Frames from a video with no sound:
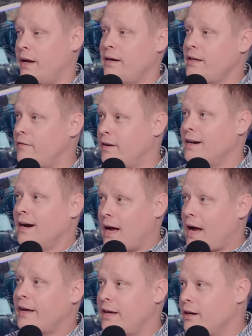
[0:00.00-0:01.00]
And even
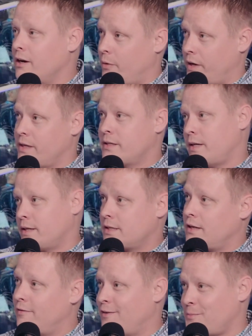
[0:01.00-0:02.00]
I can go in and set
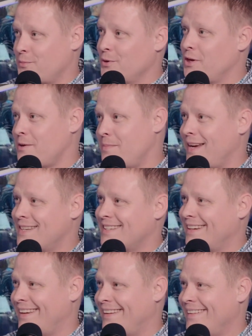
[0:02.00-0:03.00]
stuff up really
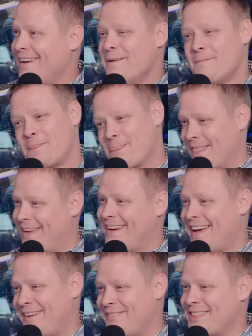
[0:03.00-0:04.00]
basic and
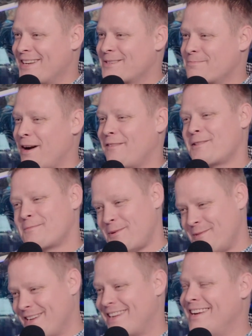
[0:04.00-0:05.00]
not everything's perfect,
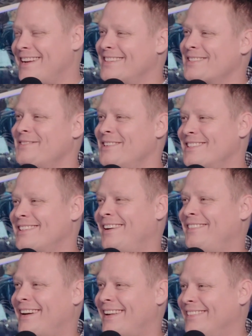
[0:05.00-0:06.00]
but we can get some good
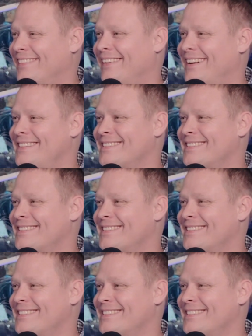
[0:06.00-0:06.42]
stuff out of it. Right.